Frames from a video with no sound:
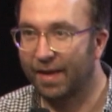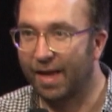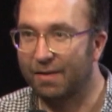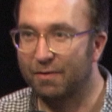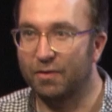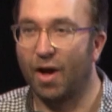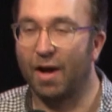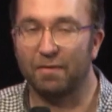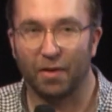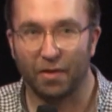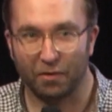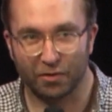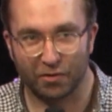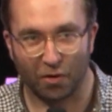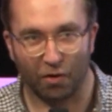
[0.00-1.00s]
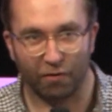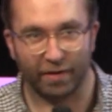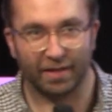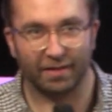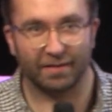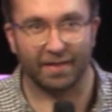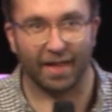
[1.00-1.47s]
if you're not after those
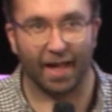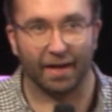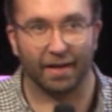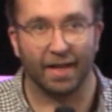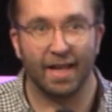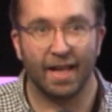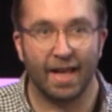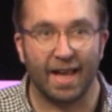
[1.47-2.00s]
stories, then